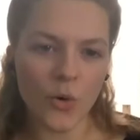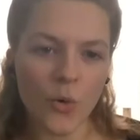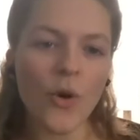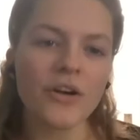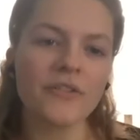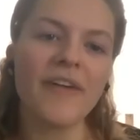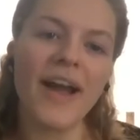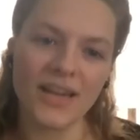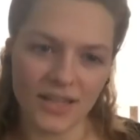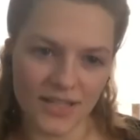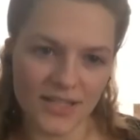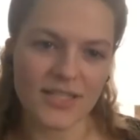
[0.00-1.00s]
quarter
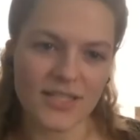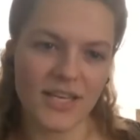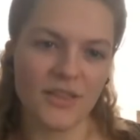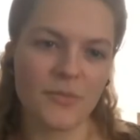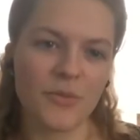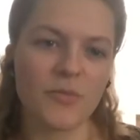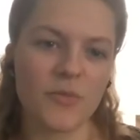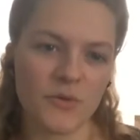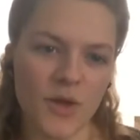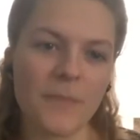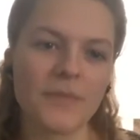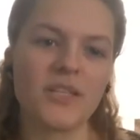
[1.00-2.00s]
finalist in the Primrose
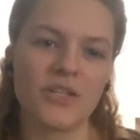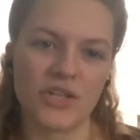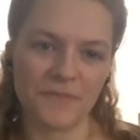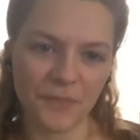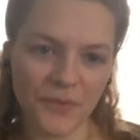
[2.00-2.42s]
competition.